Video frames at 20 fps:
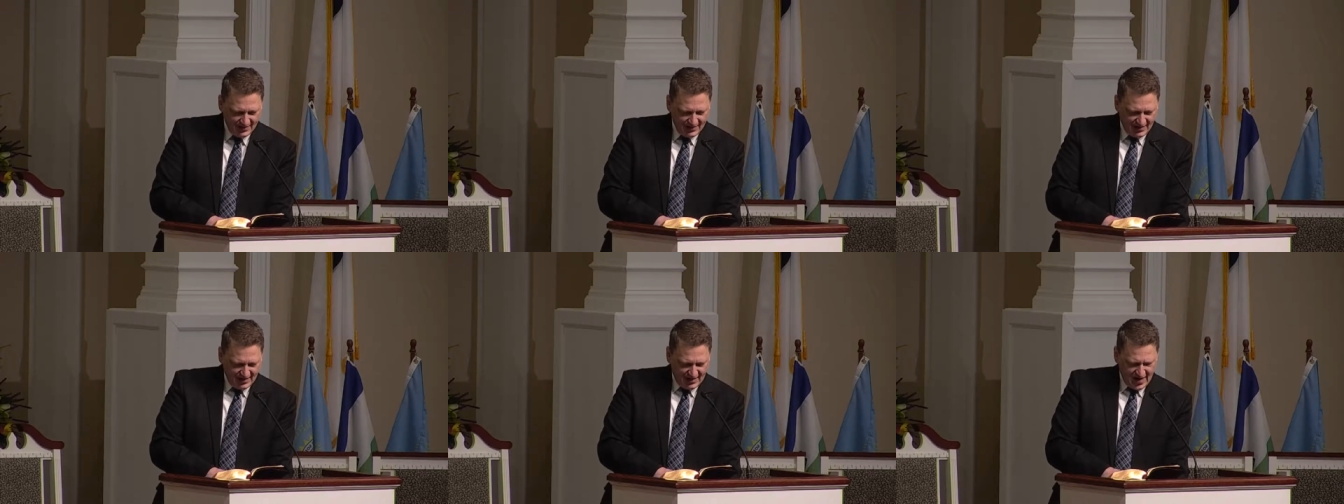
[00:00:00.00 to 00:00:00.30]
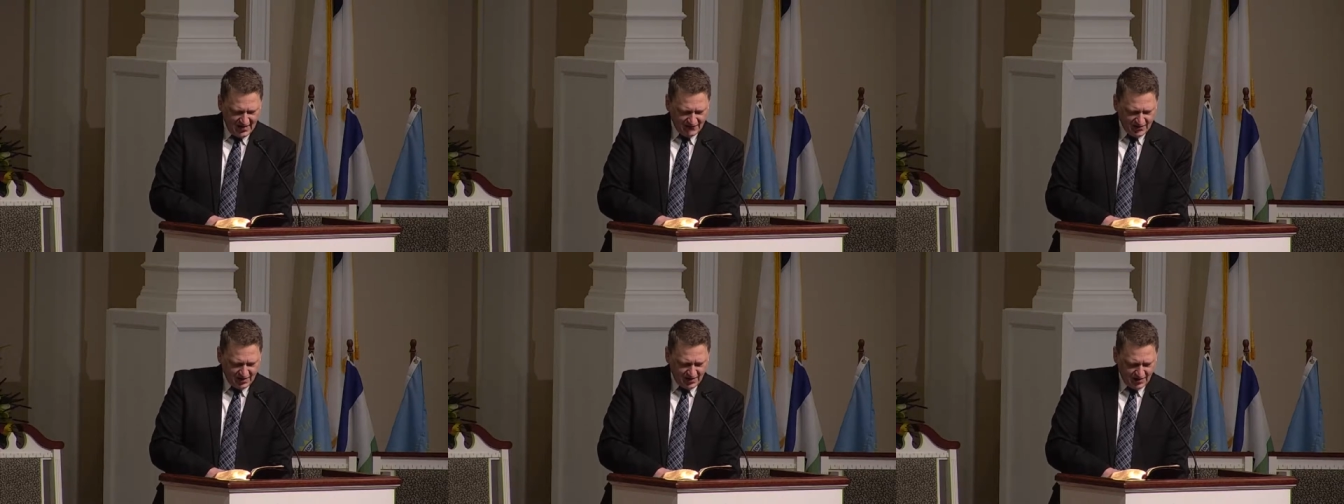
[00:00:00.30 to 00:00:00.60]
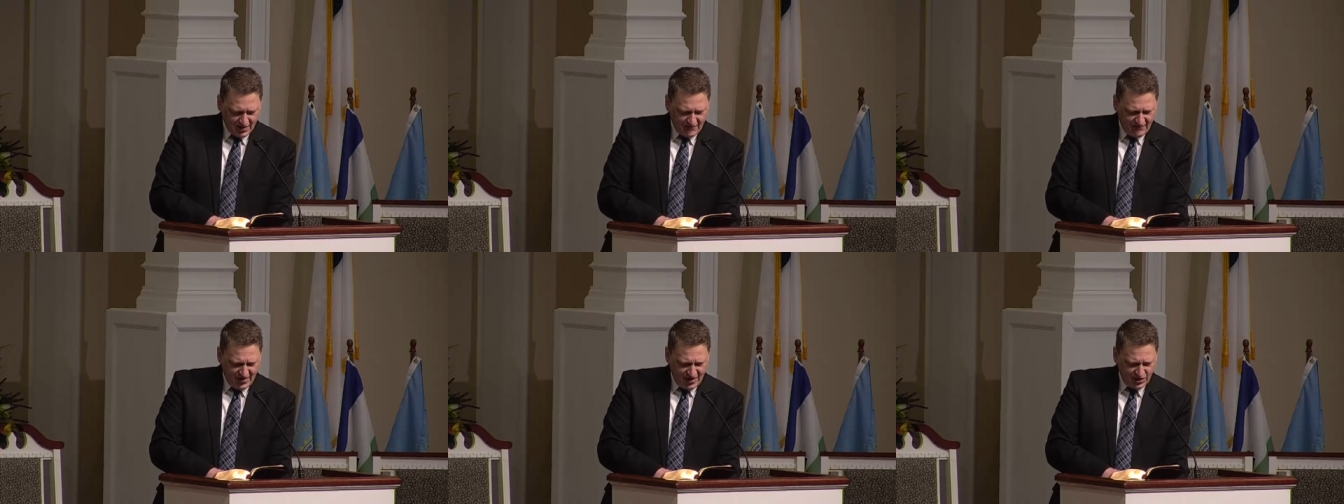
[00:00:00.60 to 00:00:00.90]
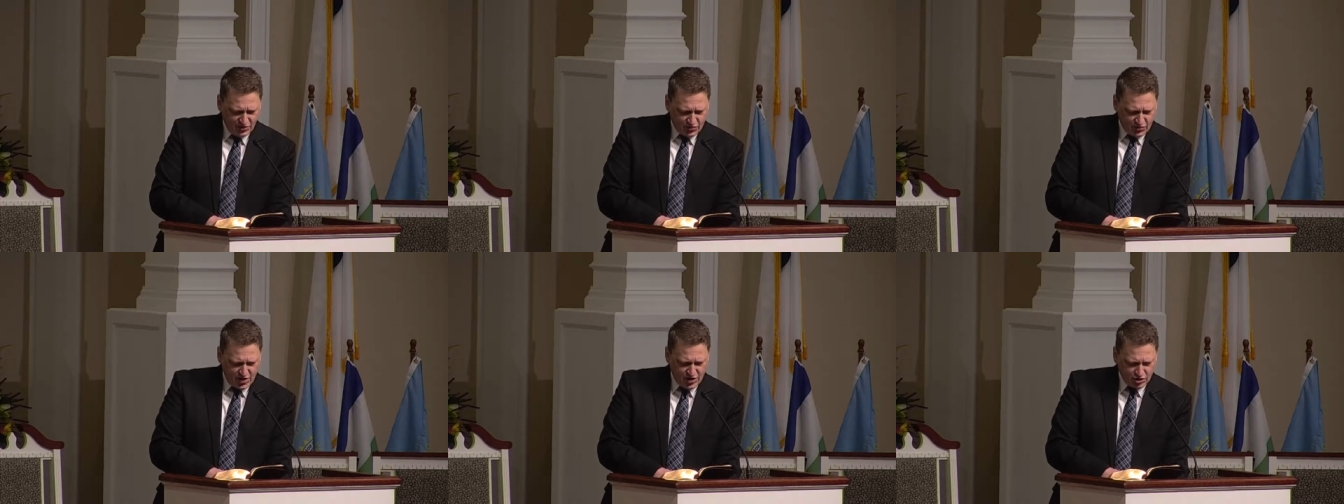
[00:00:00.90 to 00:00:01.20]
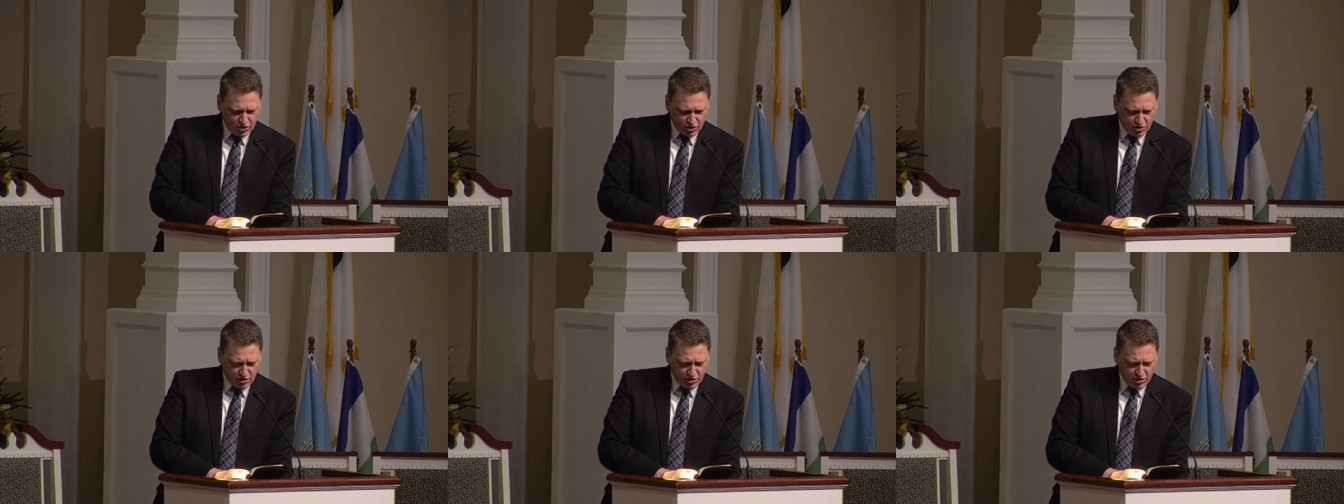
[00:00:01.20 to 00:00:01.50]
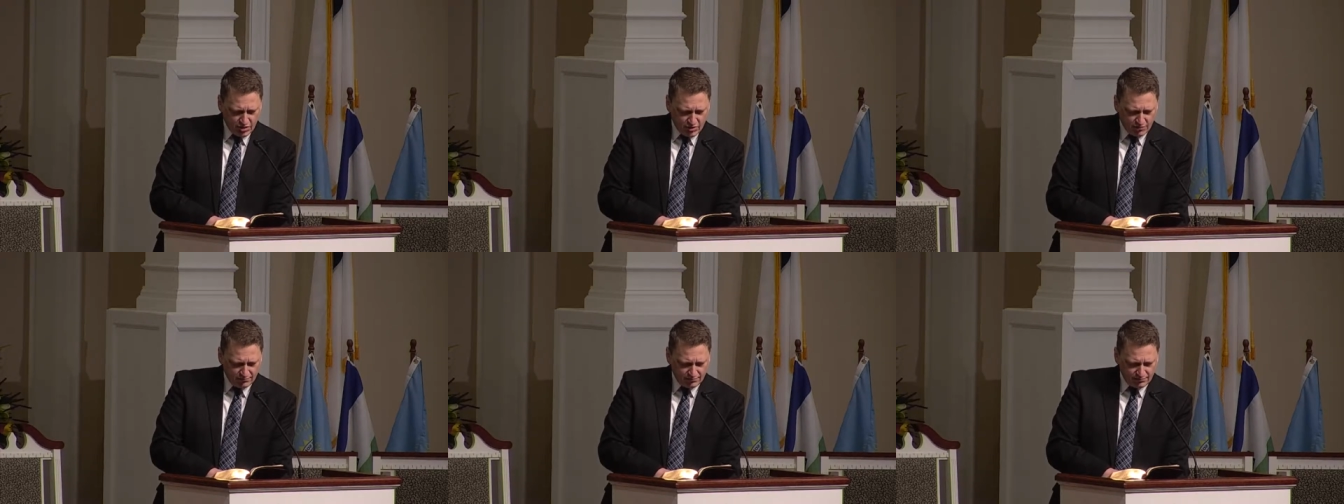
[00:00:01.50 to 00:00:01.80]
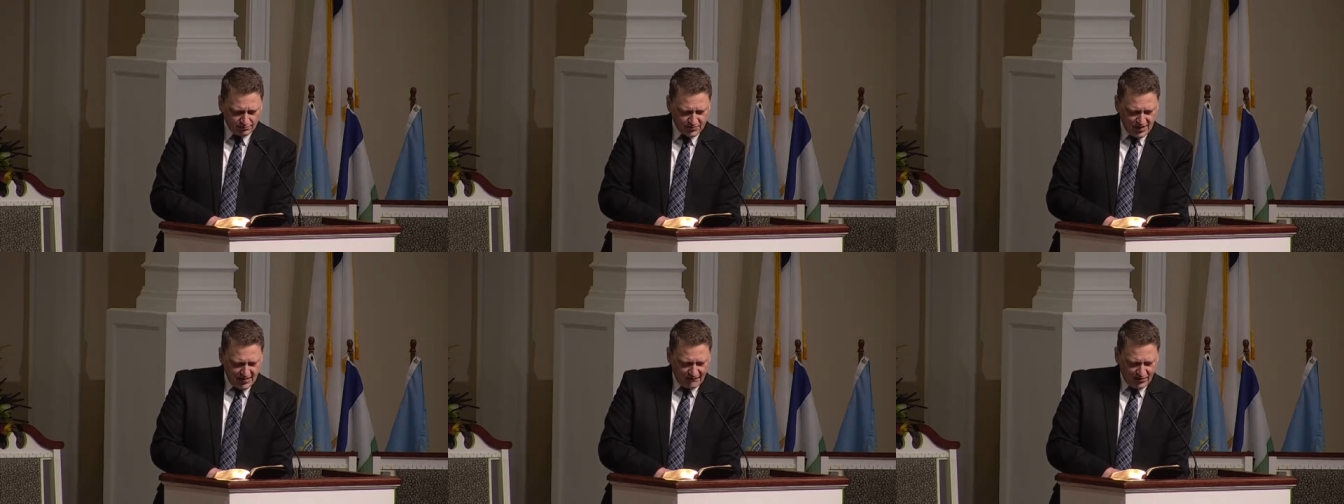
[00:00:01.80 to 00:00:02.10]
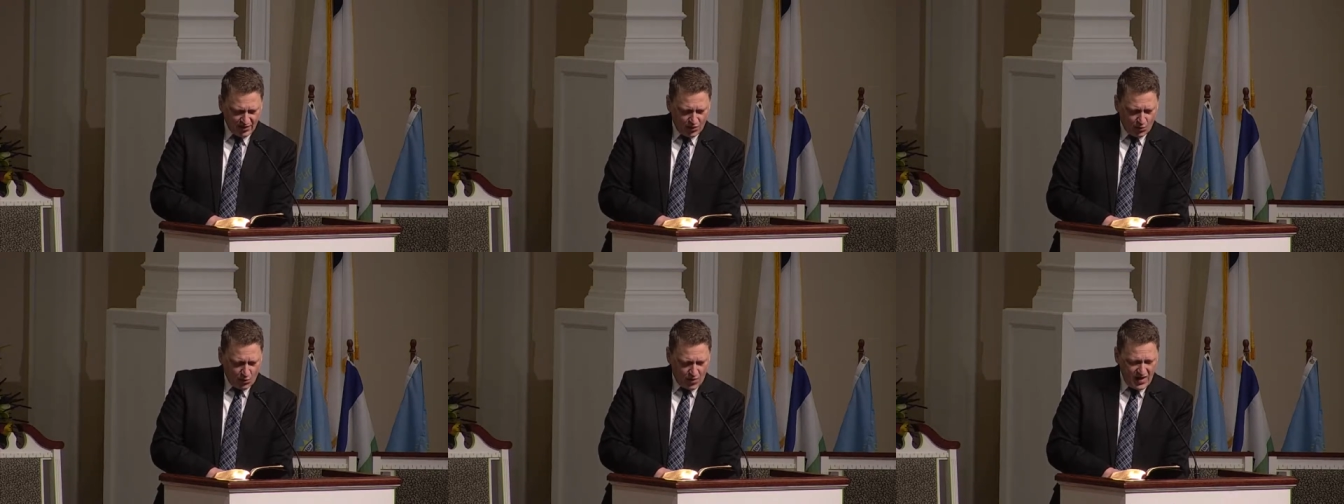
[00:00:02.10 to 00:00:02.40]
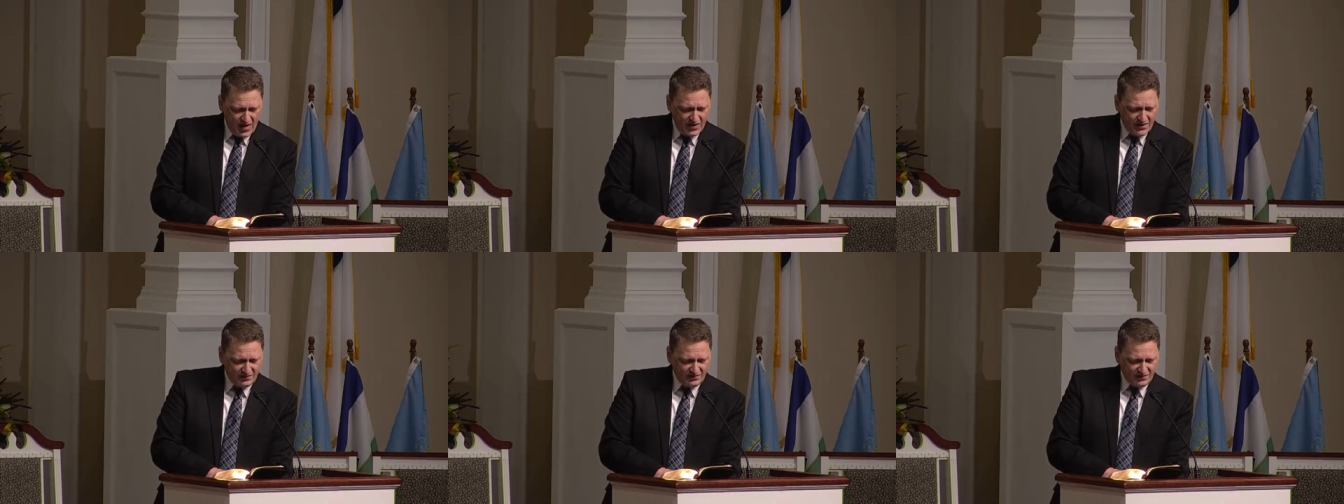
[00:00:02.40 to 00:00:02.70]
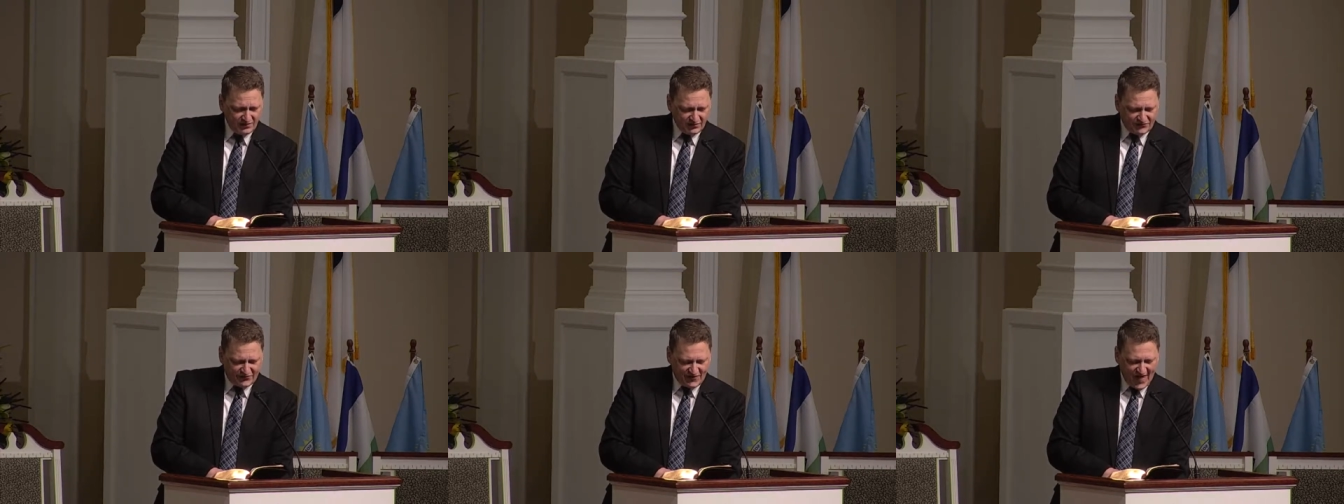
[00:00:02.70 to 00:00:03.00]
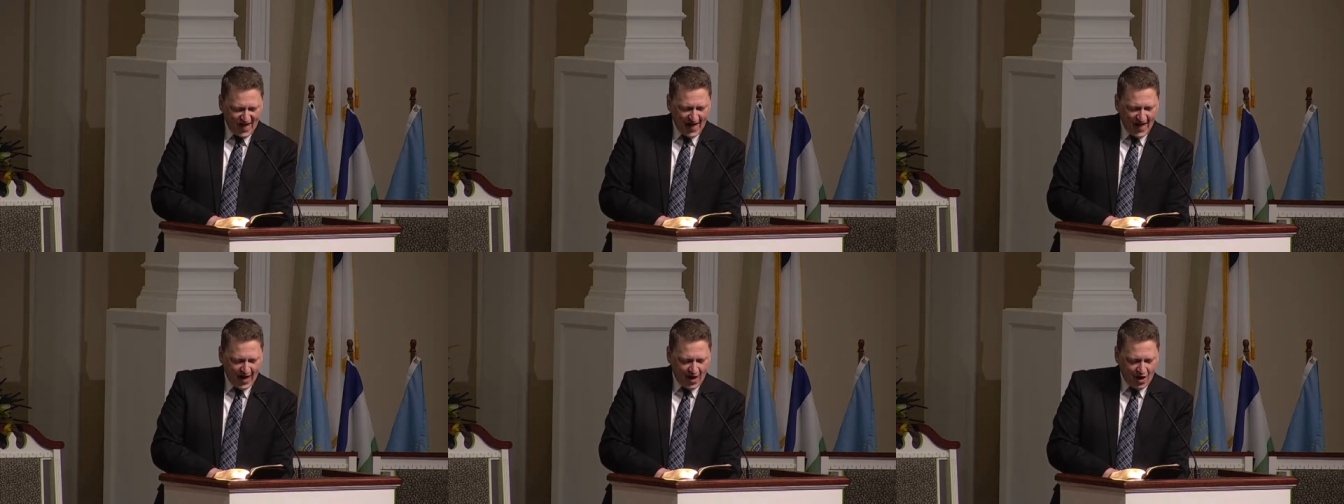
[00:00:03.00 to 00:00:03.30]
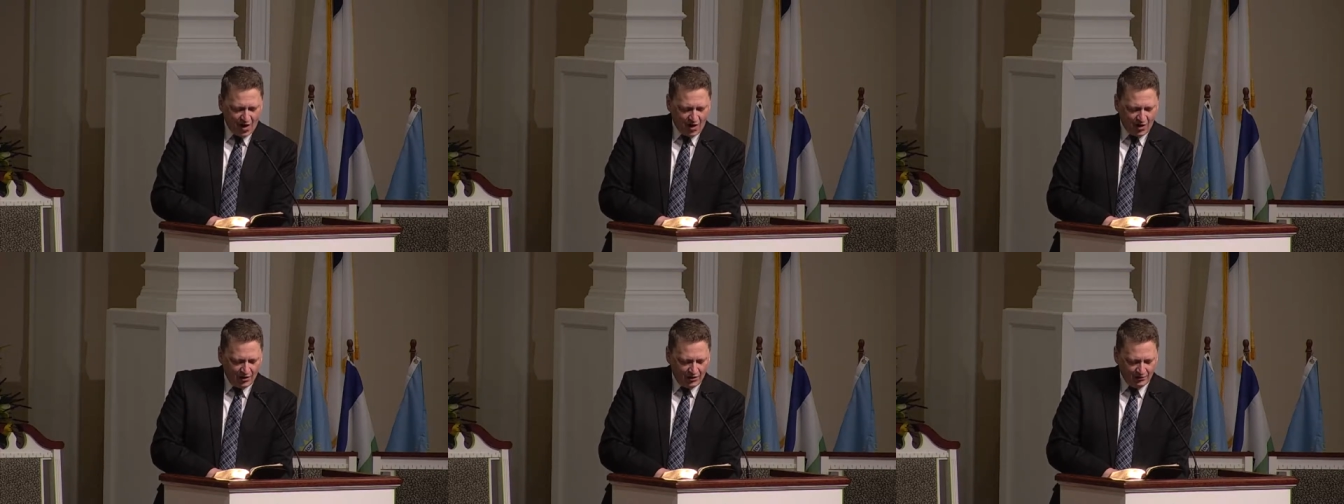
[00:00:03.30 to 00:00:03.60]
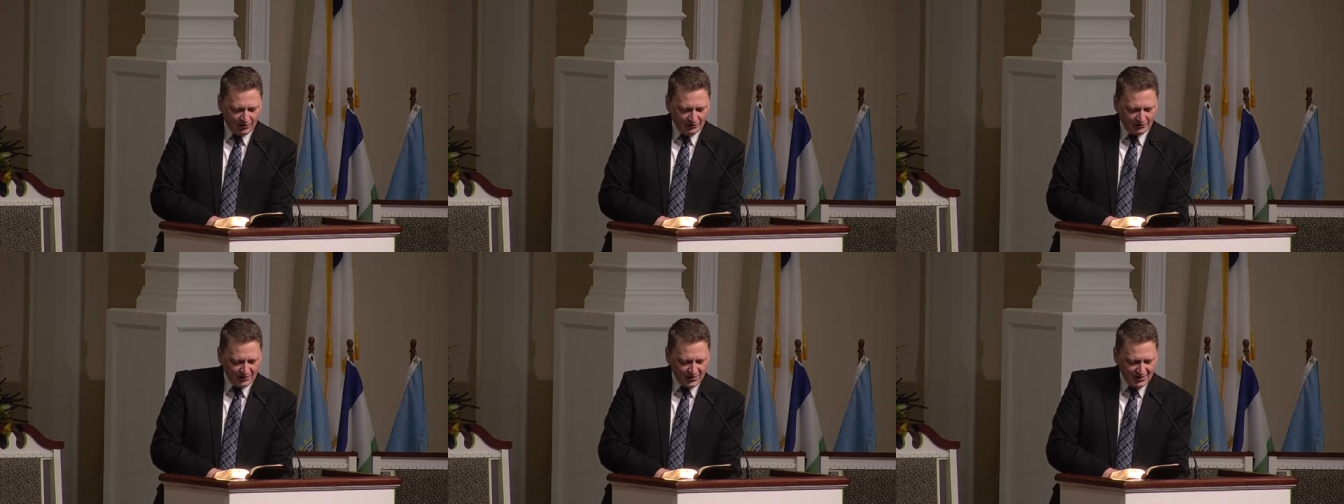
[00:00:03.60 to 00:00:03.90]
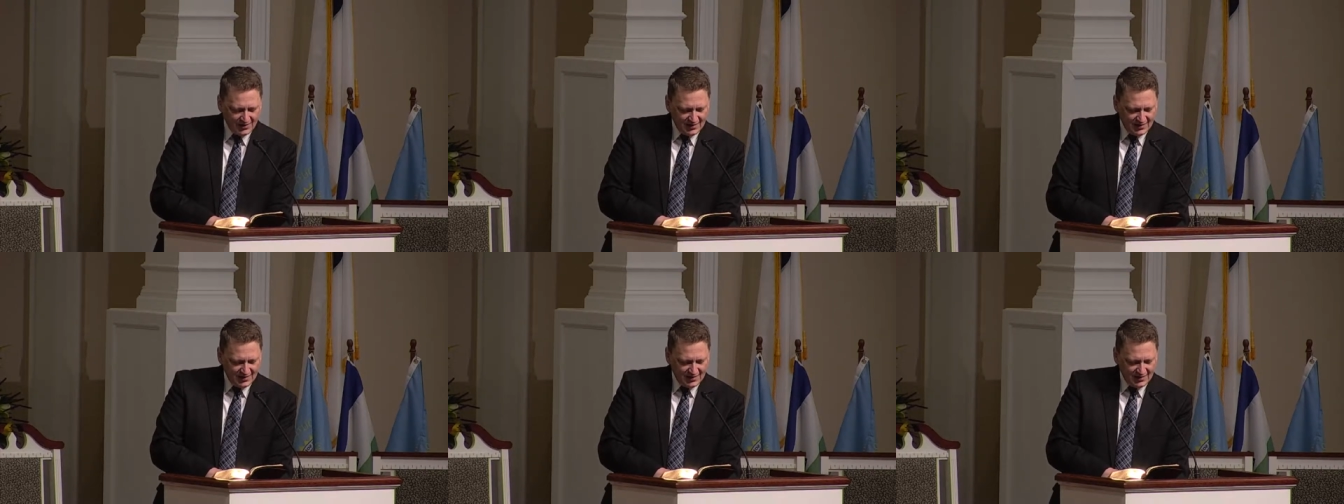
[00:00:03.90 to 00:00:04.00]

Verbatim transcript: and every living creature, every winged fowl.